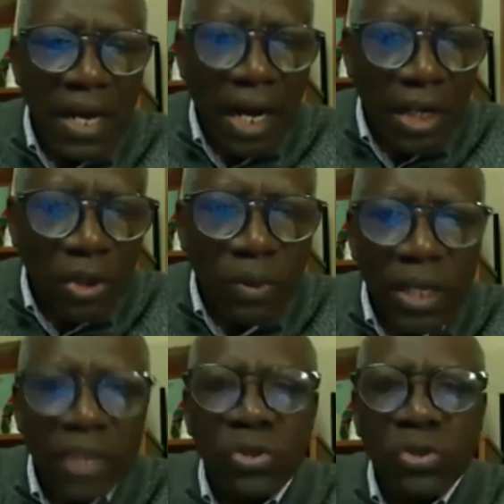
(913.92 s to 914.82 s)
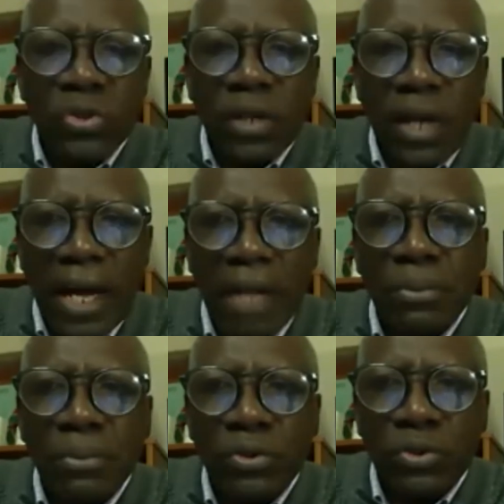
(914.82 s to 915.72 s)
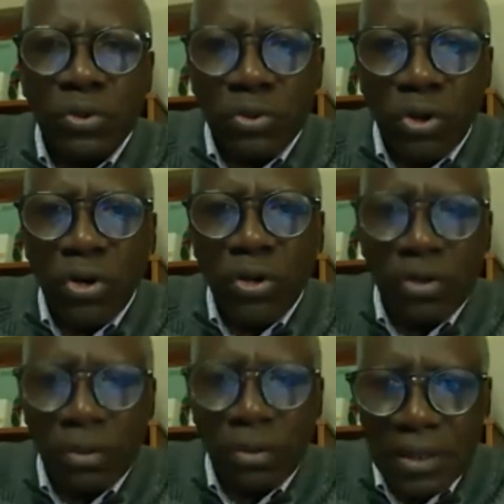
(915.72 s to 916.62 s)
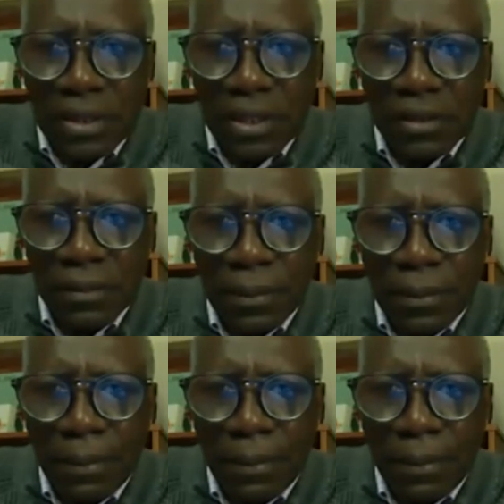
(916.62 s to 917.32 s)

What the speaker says: and we let you help you to grow your business.